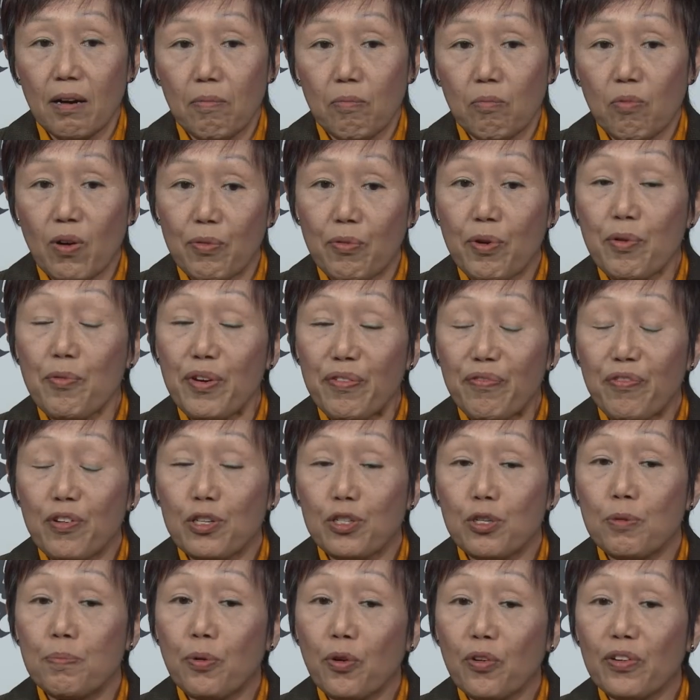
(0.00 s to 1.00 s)
when we refer
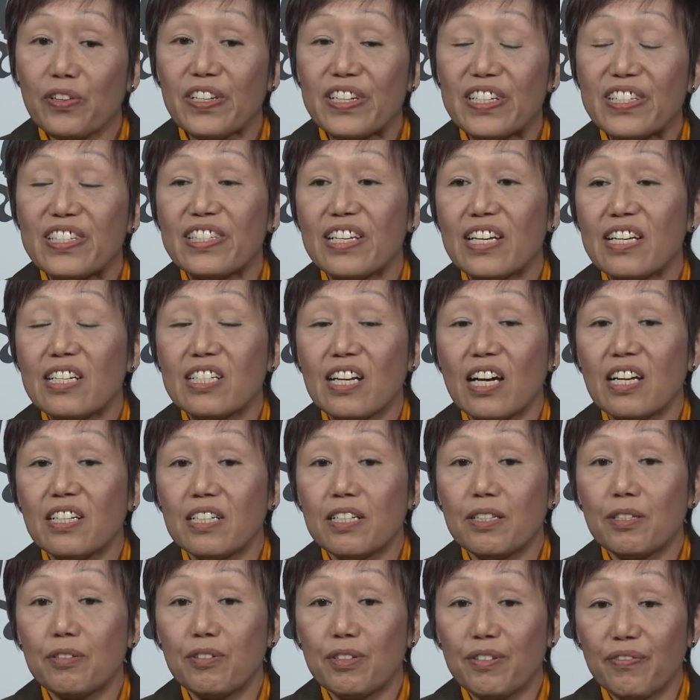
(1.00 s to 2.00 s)
to broad consent
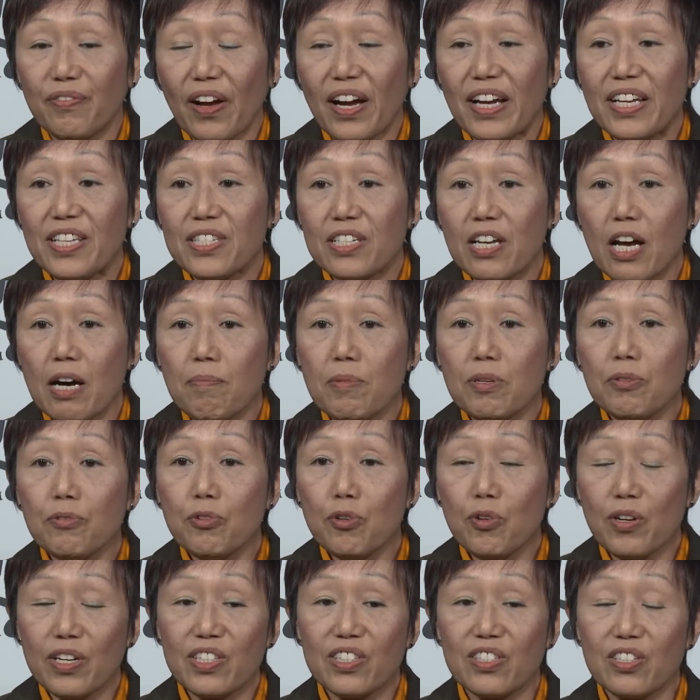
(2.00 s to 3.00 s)
under the revised Common
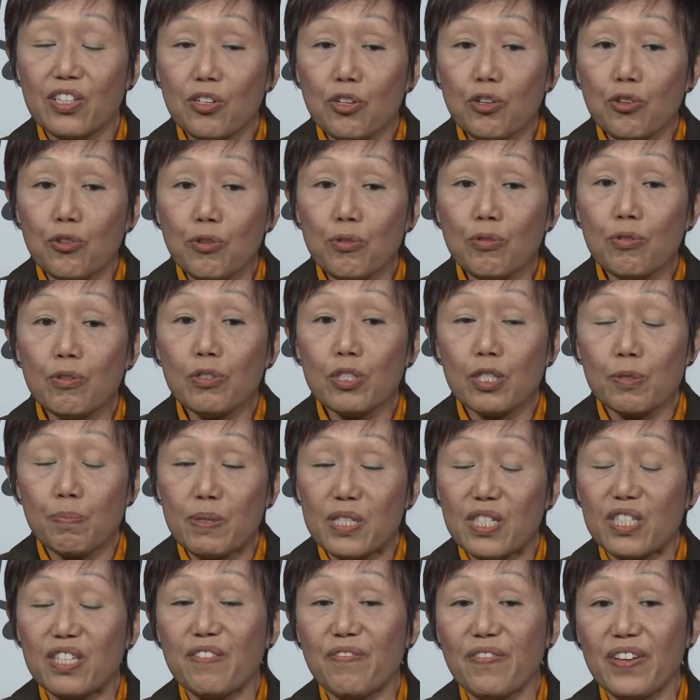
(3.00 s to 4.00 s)
Rule, it's a new,
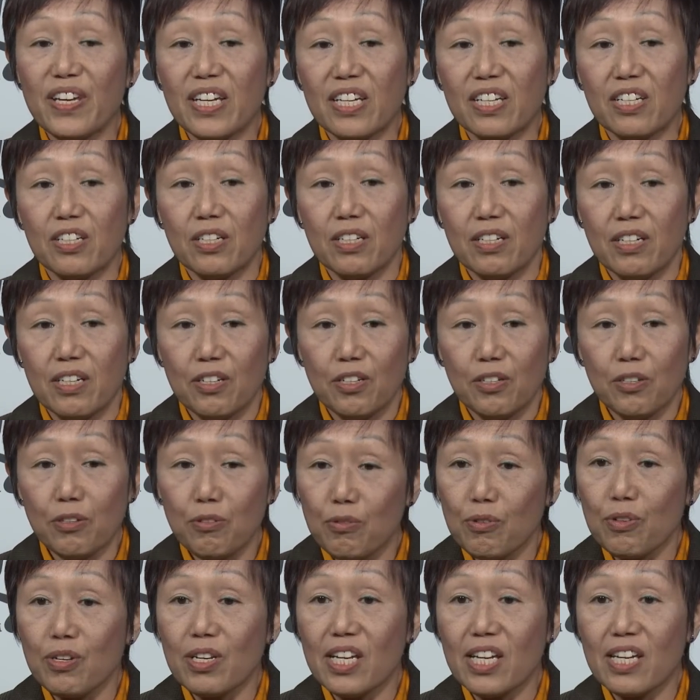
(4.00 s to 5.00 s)
specific,
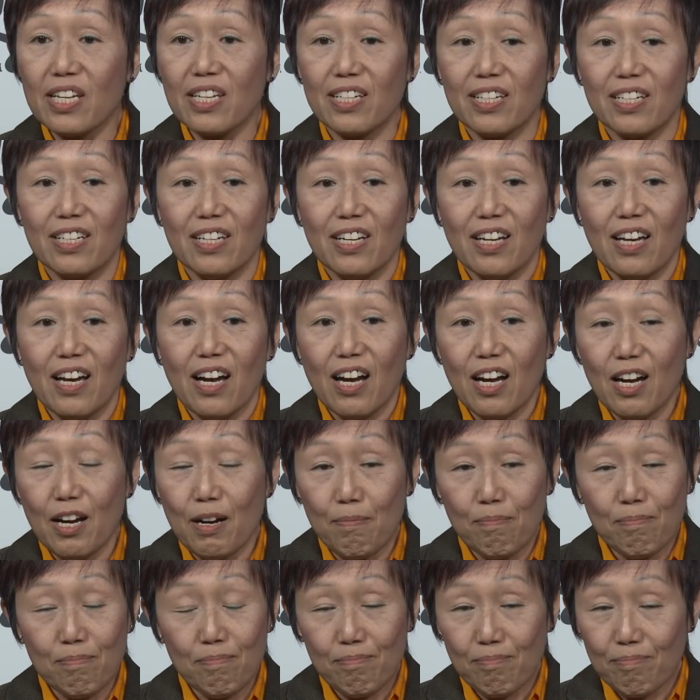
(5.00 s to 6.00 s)
unique
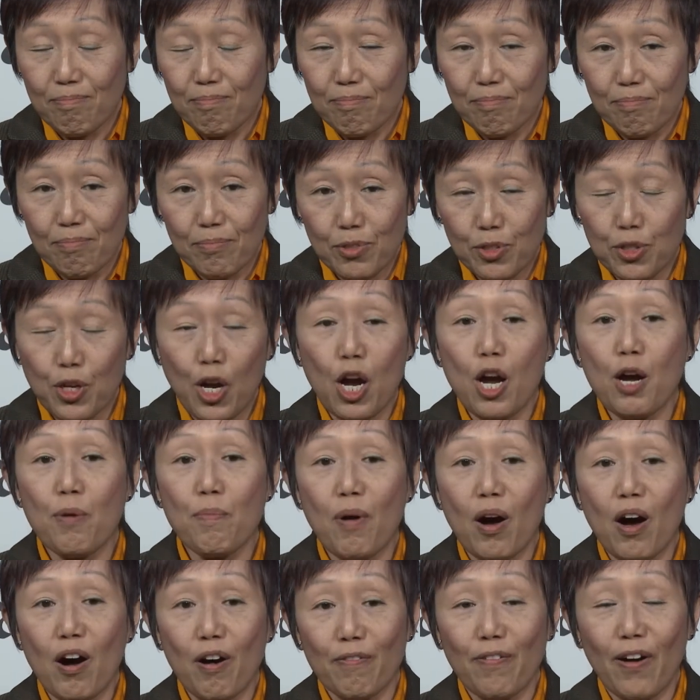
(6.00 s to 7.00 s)

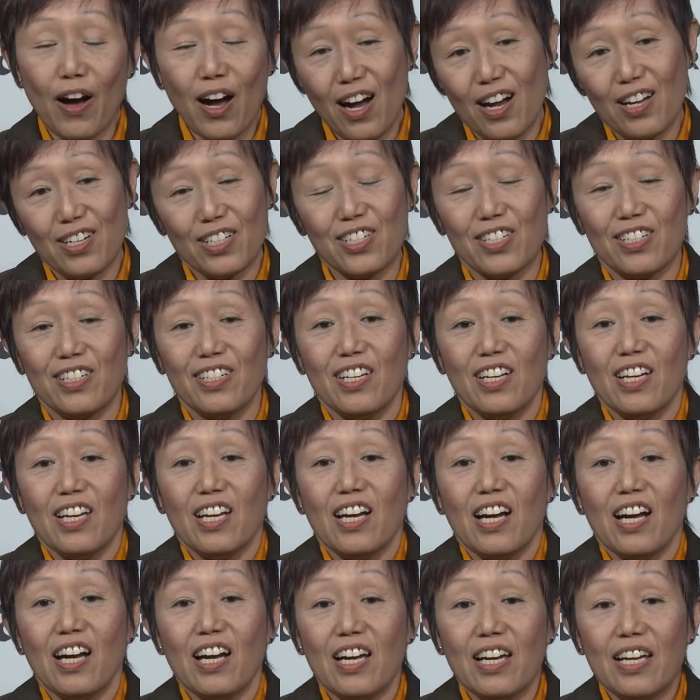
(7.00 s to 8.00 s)
term of art.
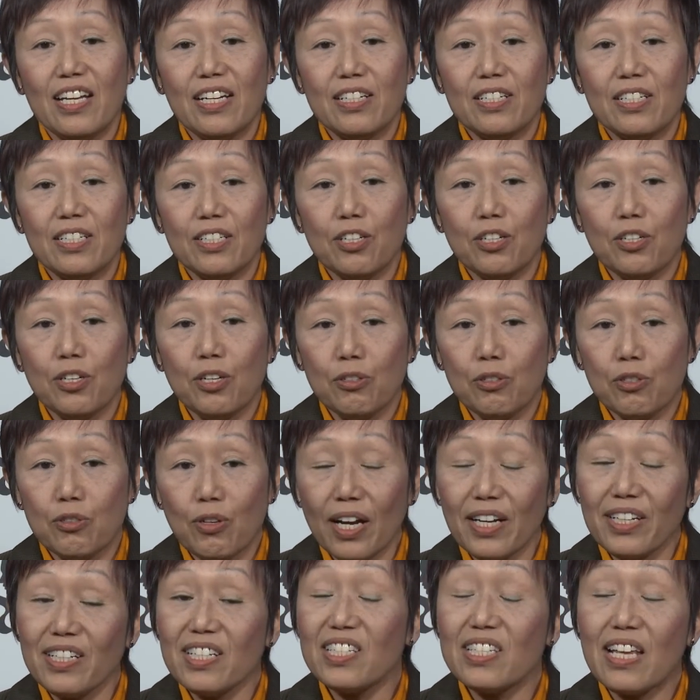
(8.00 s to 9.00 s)
And you know, to
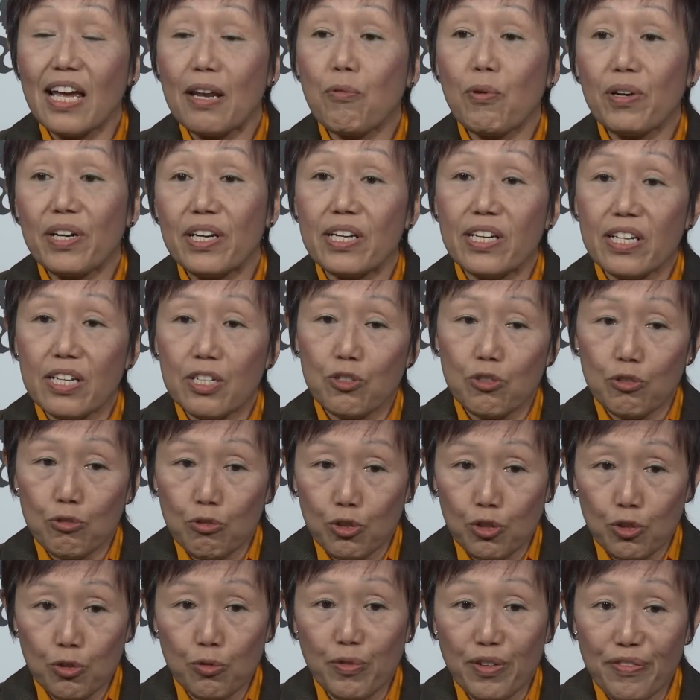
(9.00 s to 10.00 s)
understand what it is, you
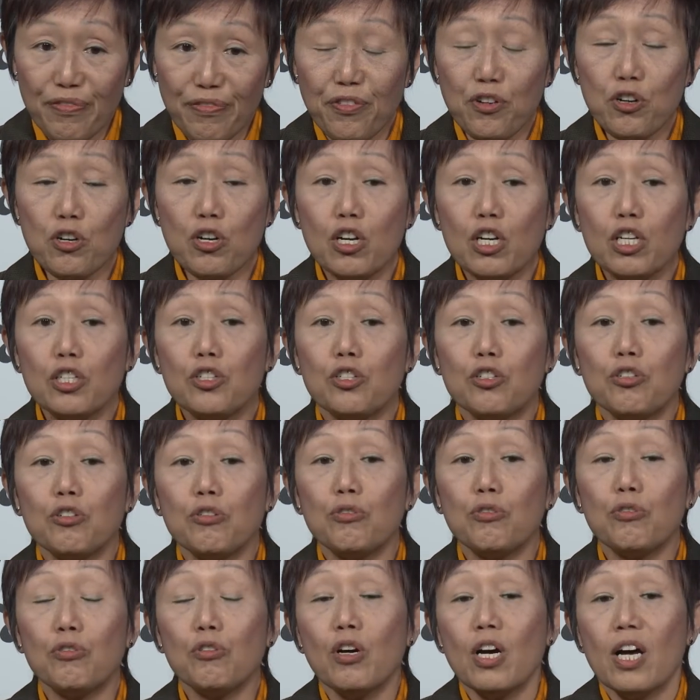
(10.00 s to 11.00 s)
should refer
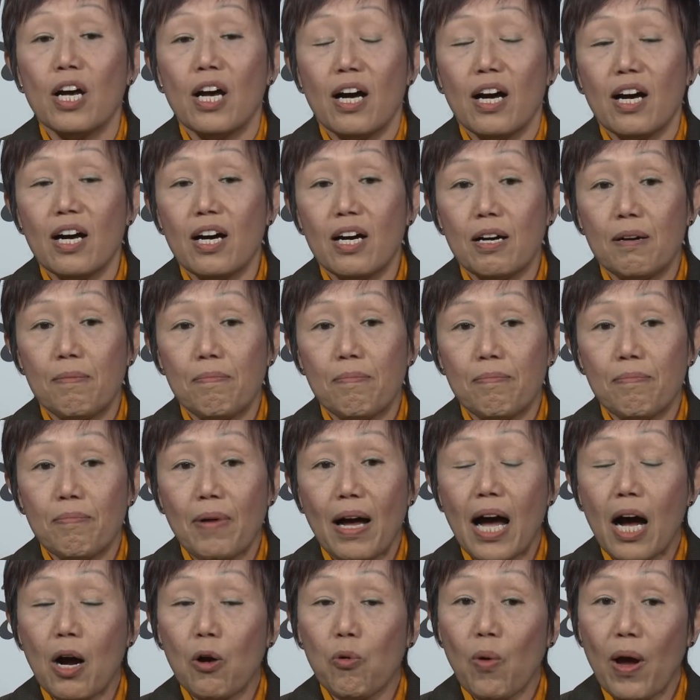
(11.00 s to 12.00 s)
to
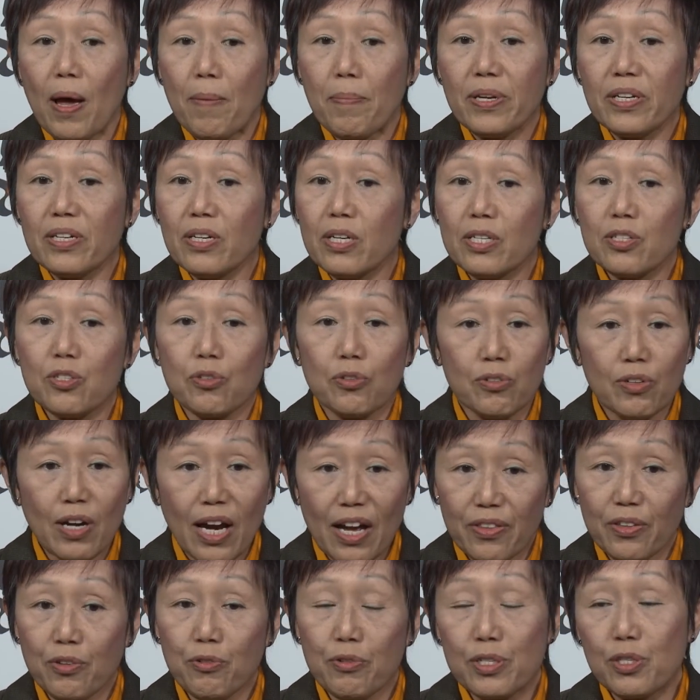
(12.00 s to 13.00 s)
our webinars or
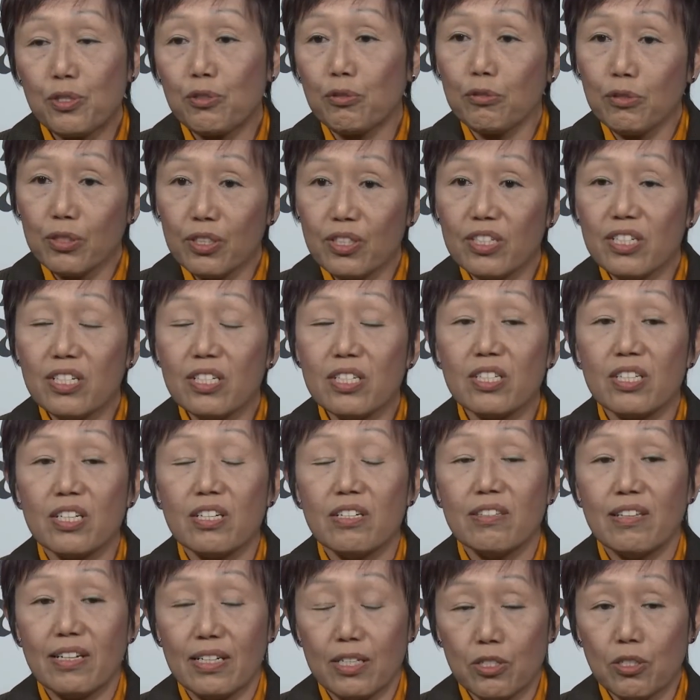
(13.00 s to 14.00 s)
other resources
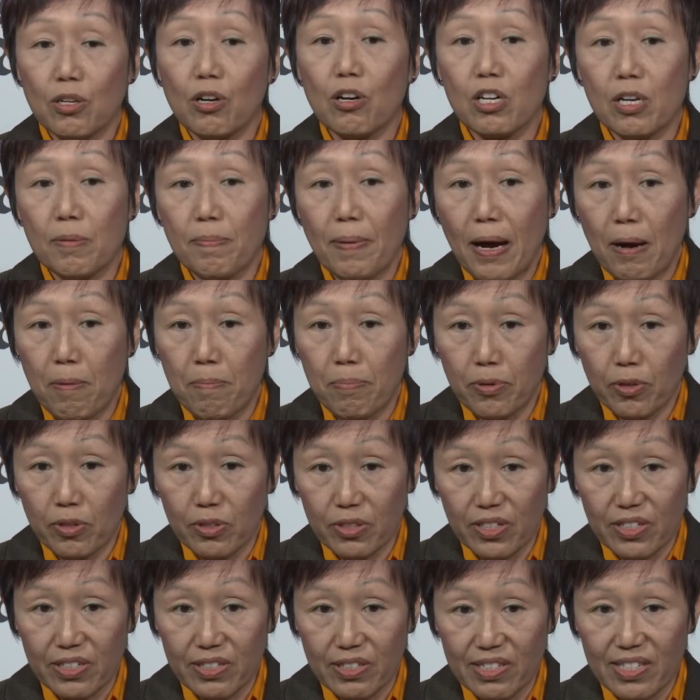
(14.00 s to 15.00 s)
that talk about
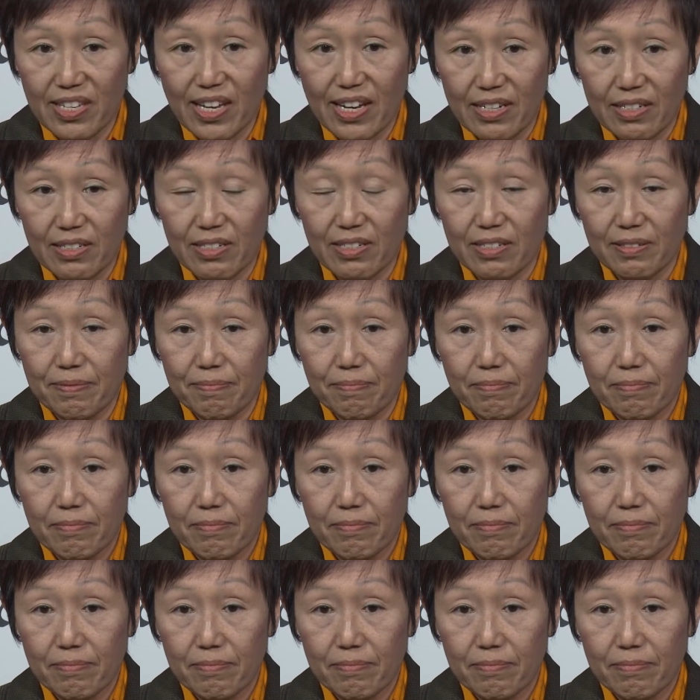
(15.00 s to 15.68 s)
broad consent.